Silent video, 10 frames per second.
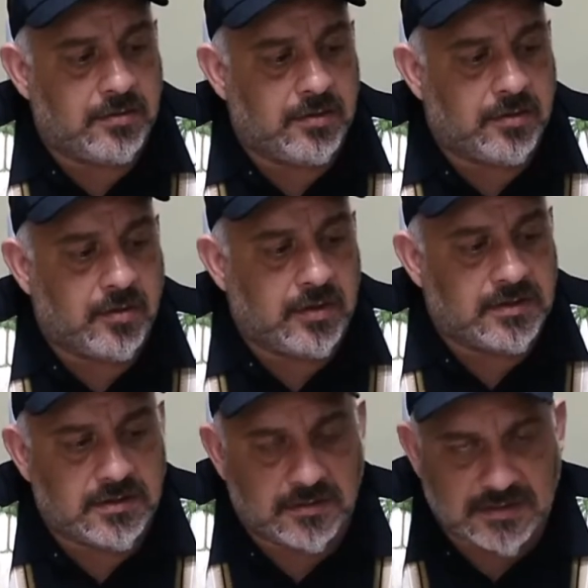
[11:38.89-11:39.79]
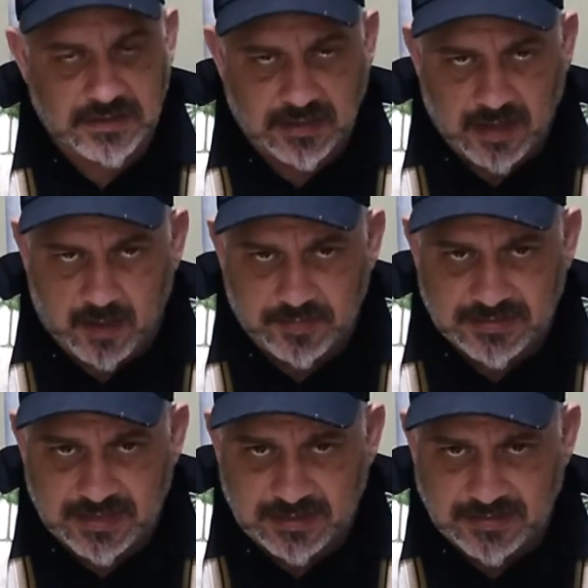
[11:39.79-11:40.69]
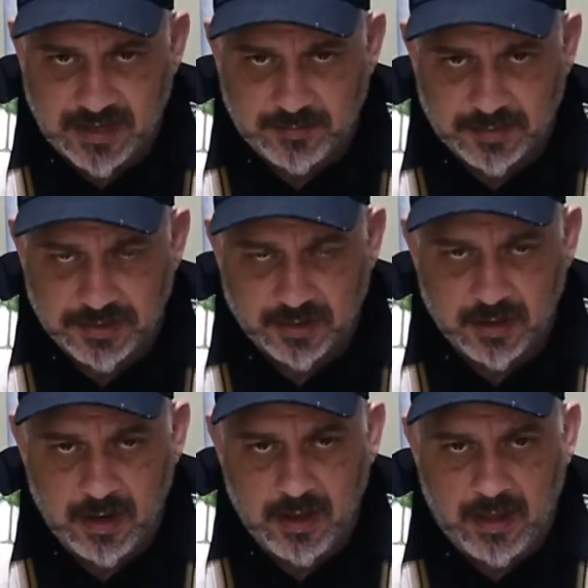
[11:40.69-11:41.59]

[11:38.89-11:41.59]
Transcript: you're going to see compensate temperature.